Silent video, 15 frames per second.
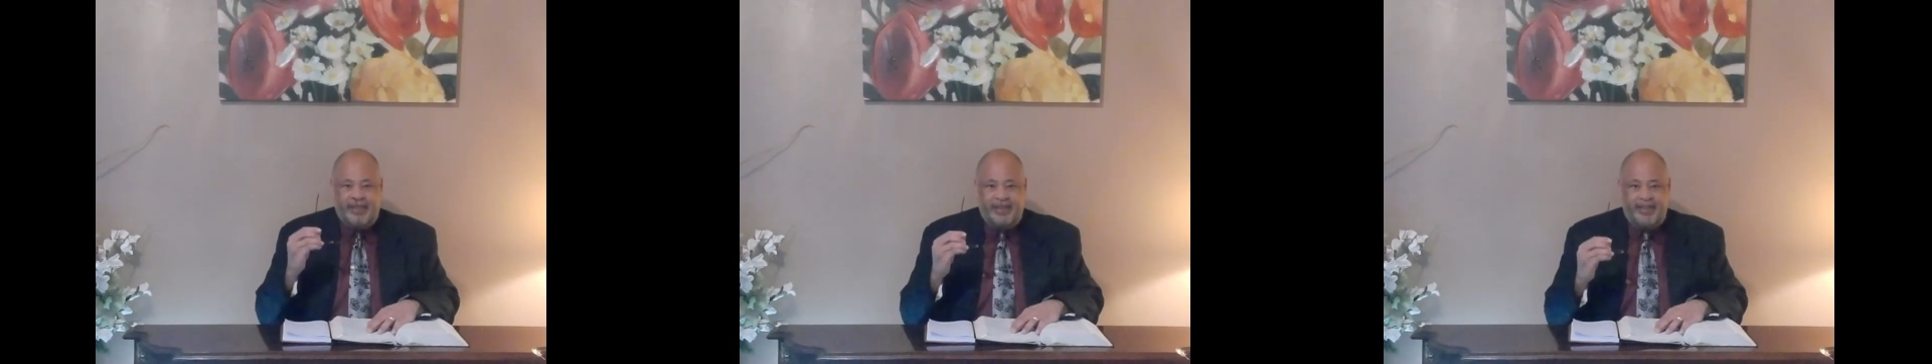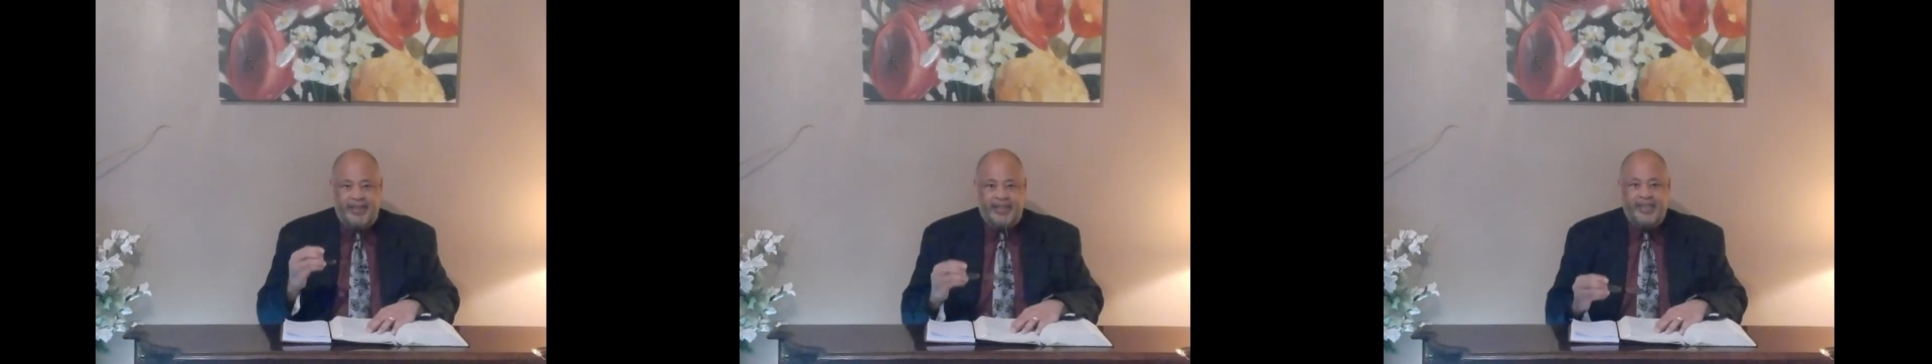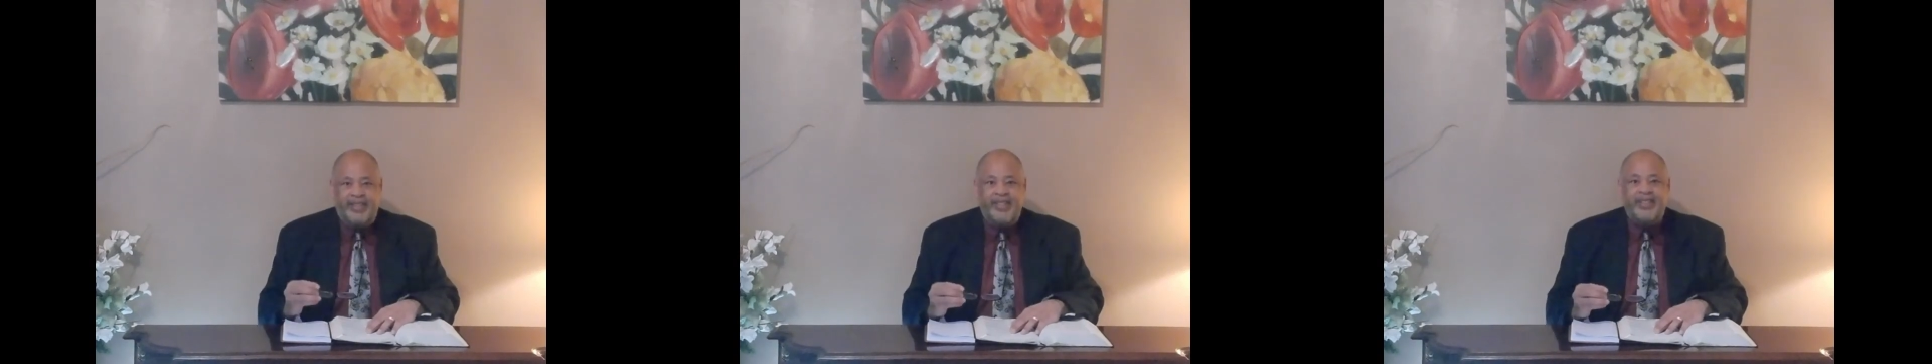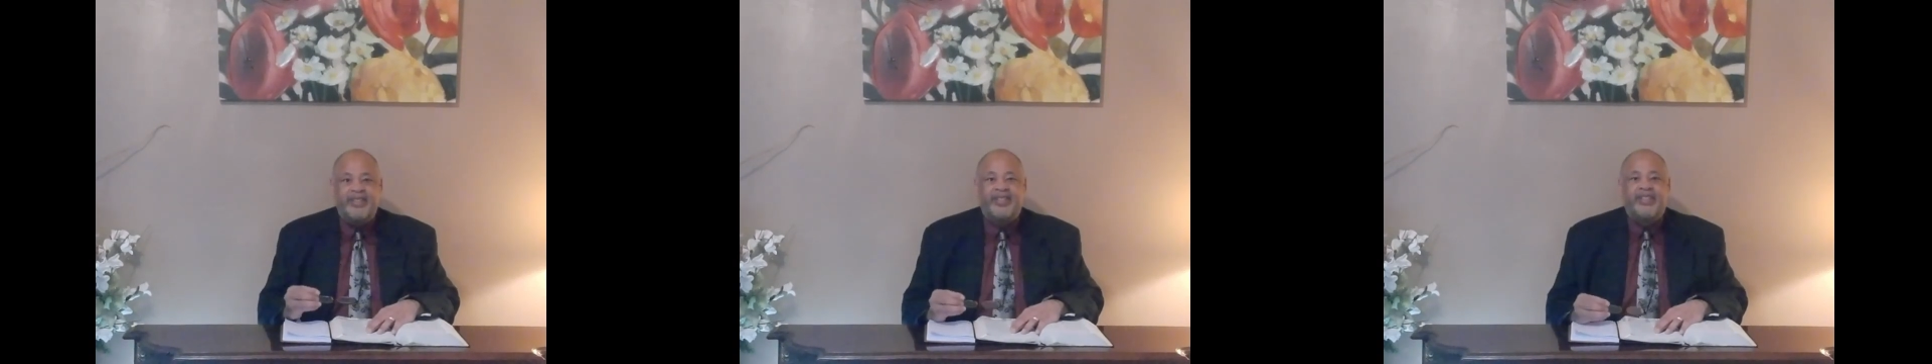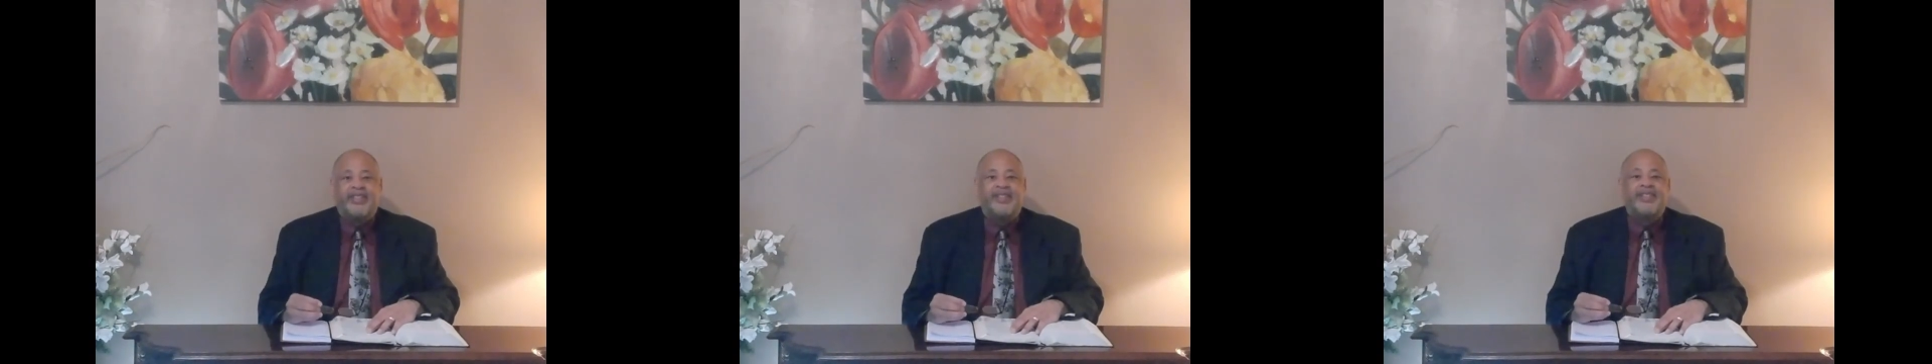
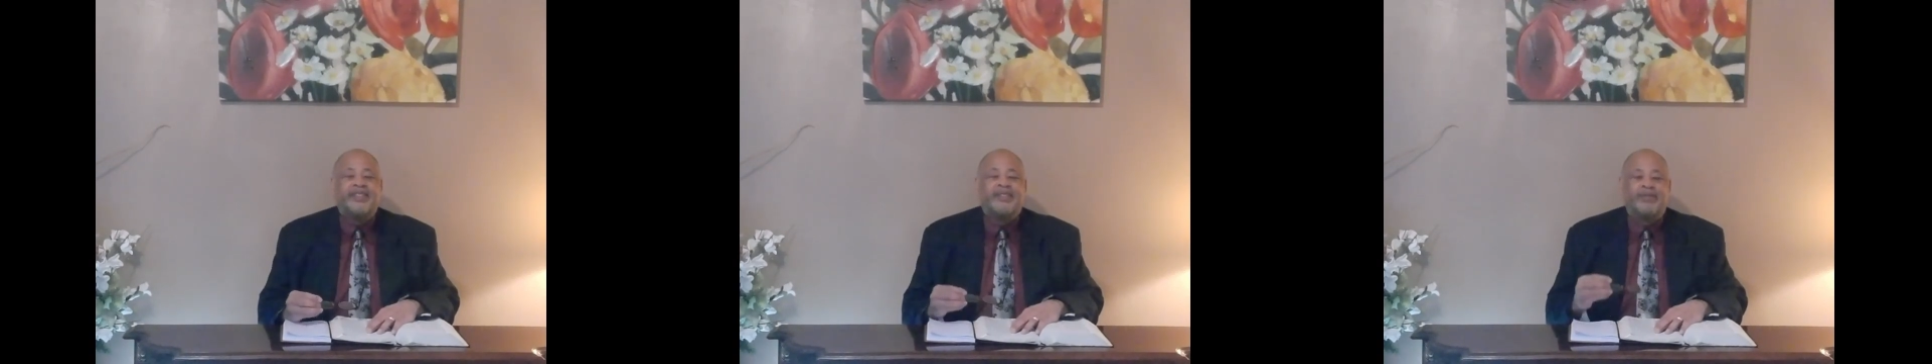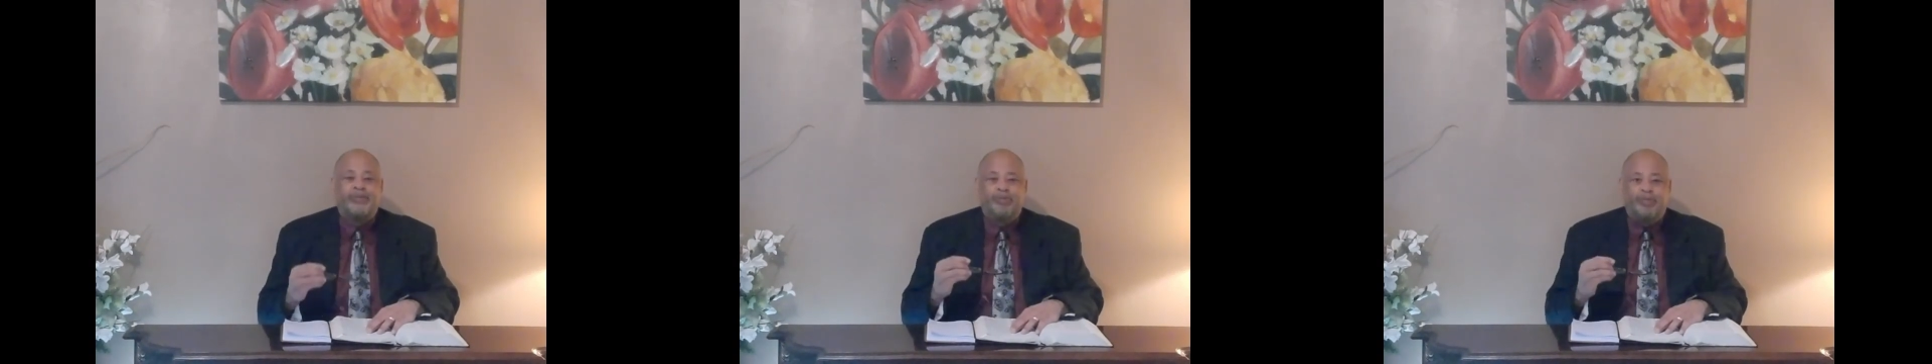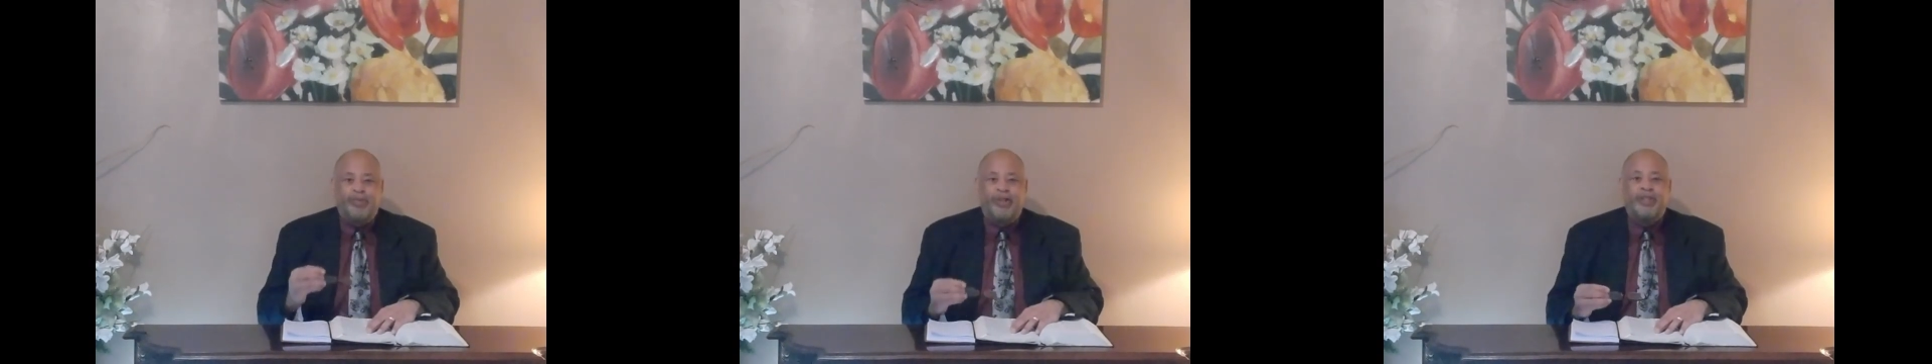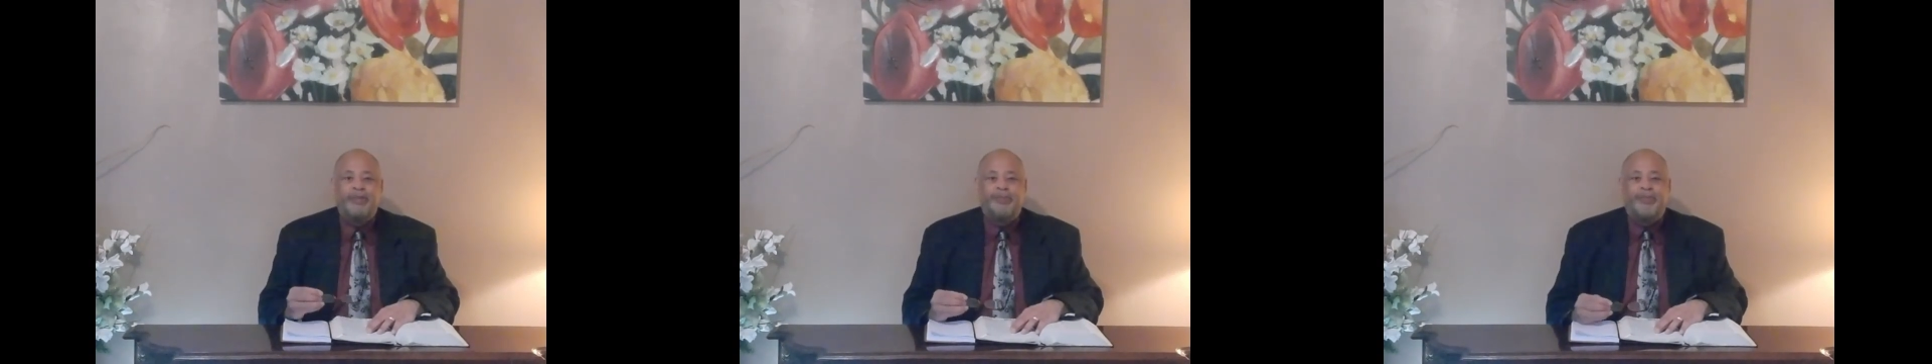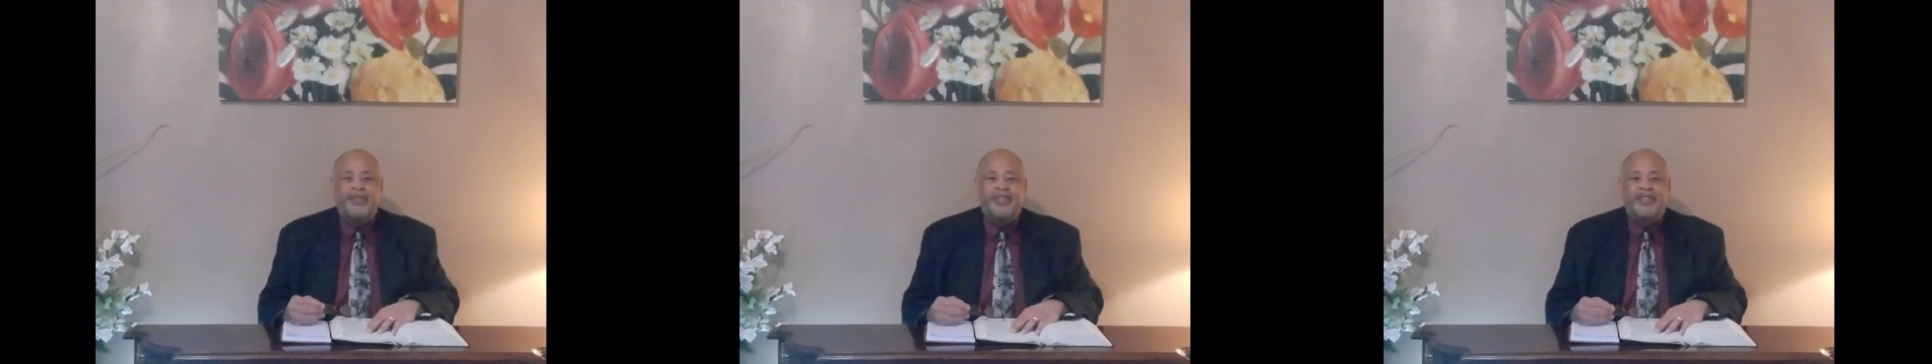season,
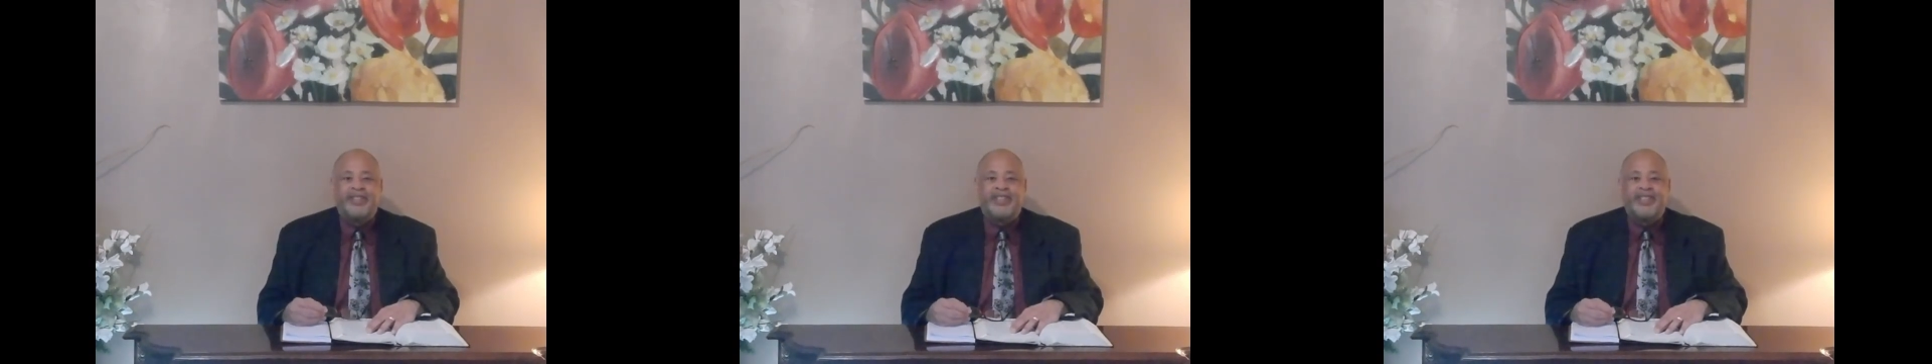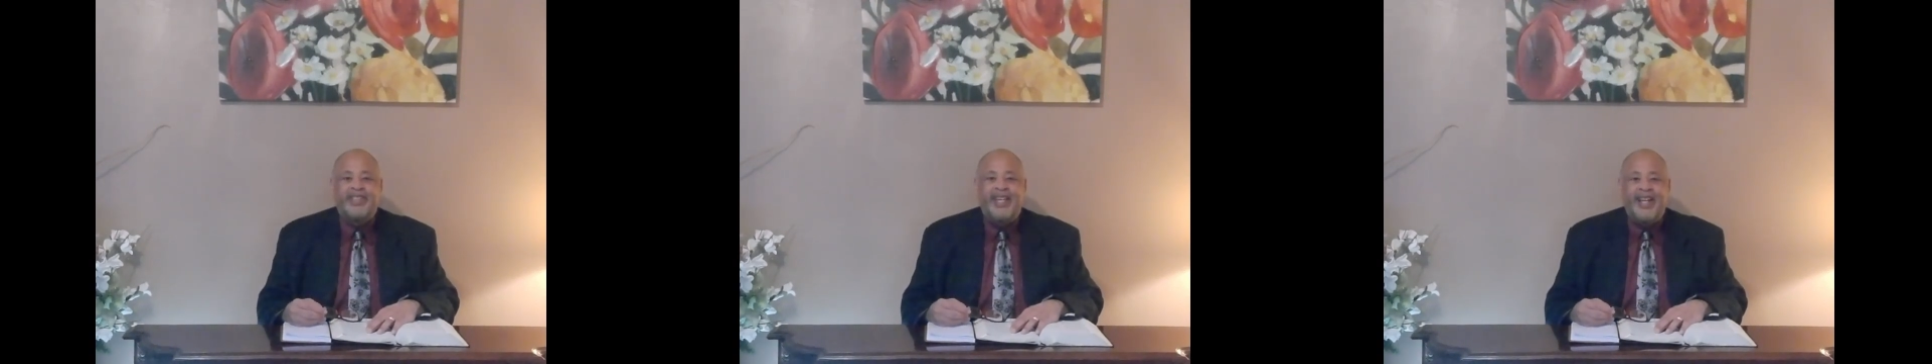purpose,